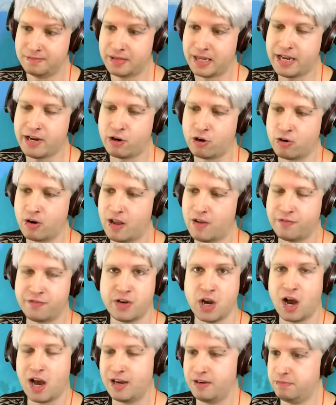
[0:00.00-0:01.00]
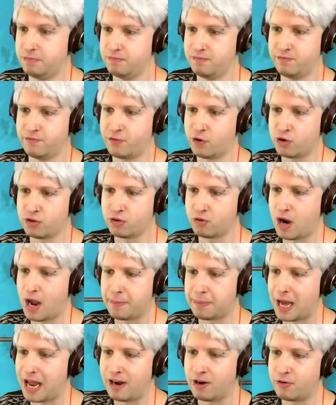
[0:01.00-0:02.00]
here, if not further
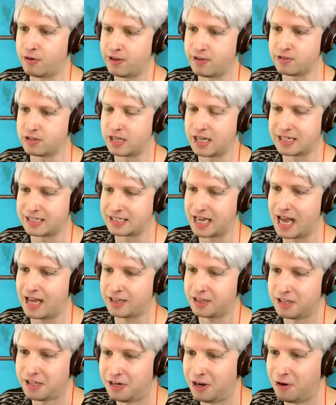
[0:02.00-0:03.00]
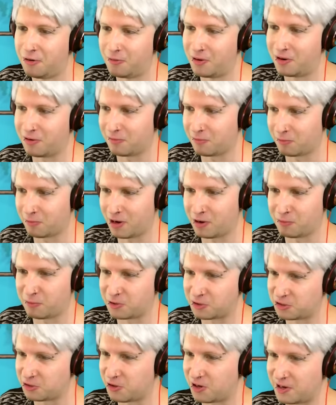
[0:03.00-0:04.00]
up. I don't even exactly know where, where
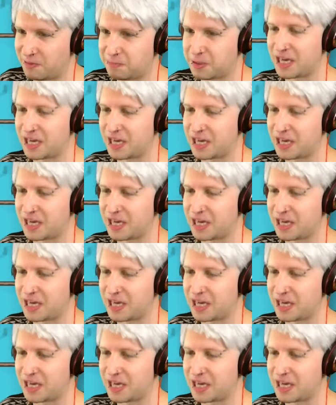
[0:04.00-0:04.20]
we'll do it.